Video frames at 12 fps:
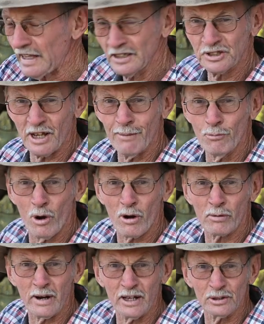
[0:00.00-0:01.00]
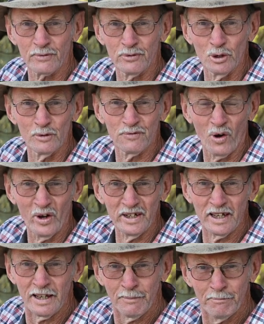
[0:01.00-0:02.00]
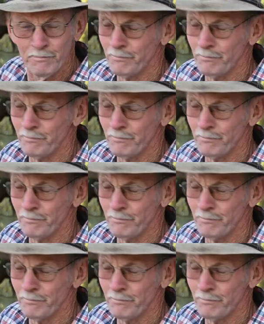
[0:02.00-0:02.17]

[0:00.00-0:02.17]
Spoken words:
somewhere around the viewfinder.